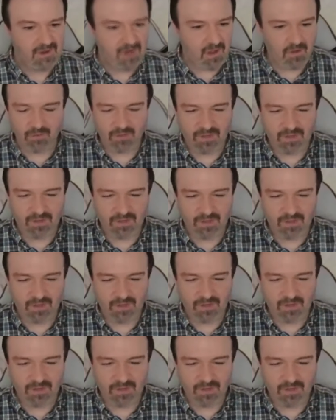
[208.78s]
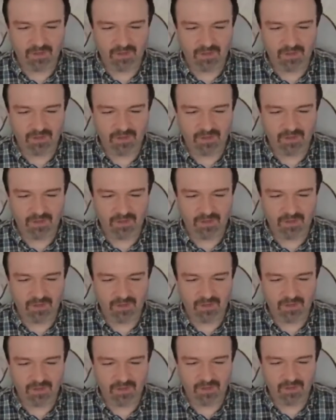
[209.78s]
No. It is not a fighting game.
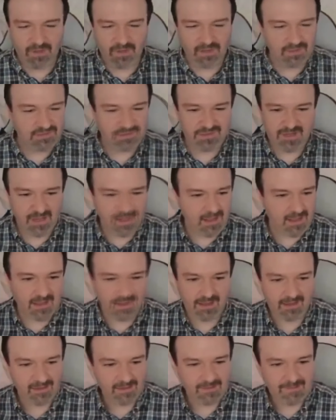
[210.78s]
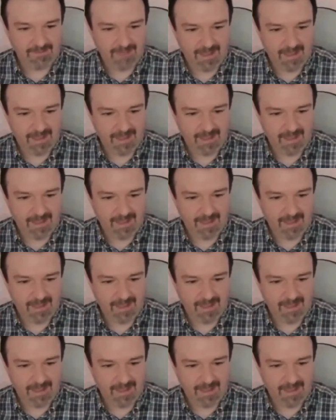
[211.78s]
No, it's not.